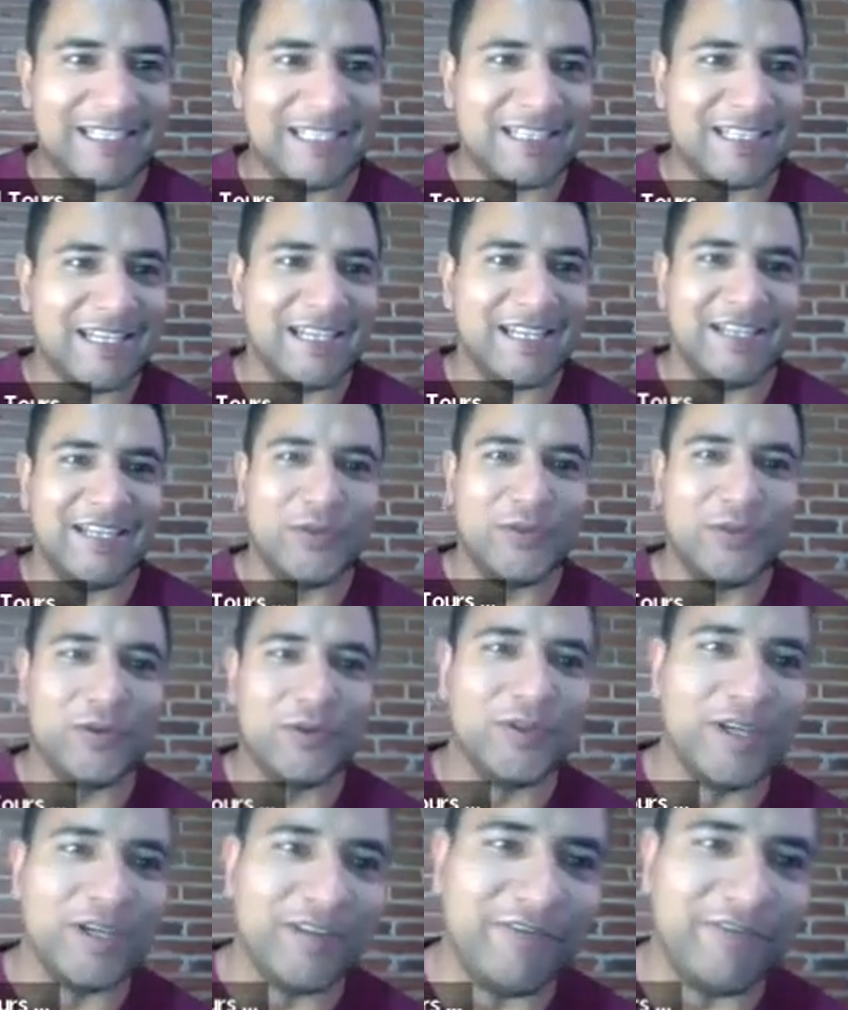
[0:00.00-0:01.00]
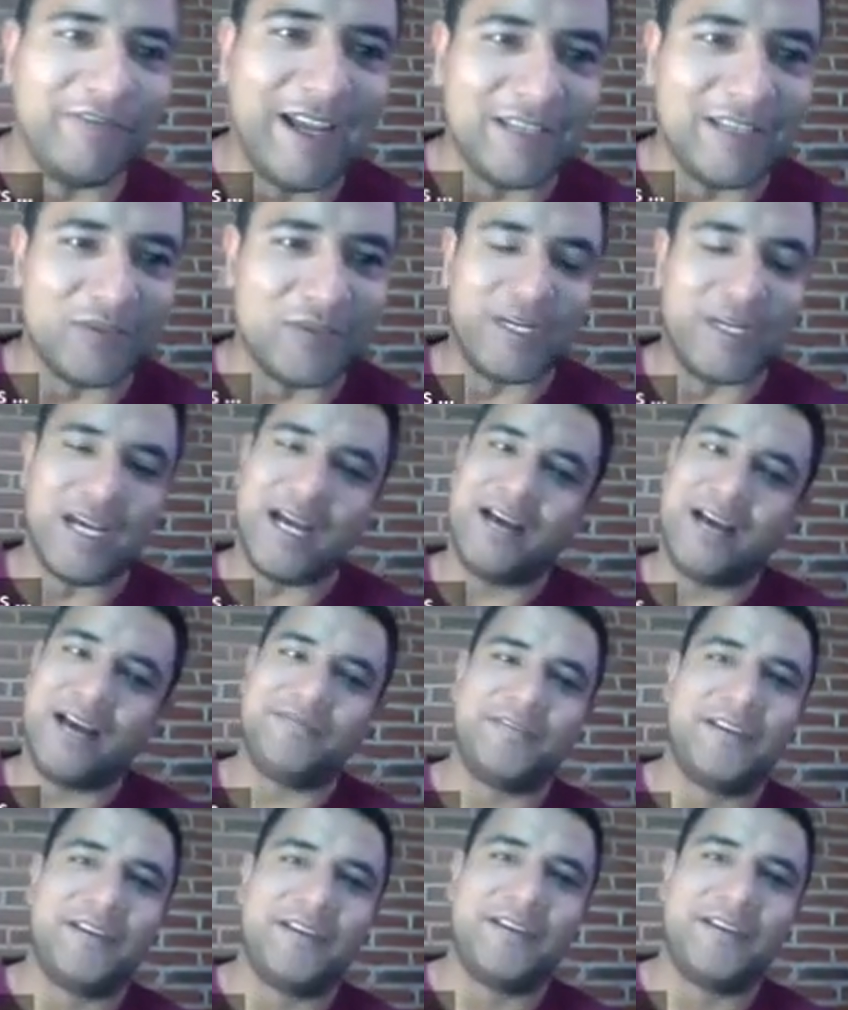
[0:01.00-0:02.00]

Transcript: new event we have.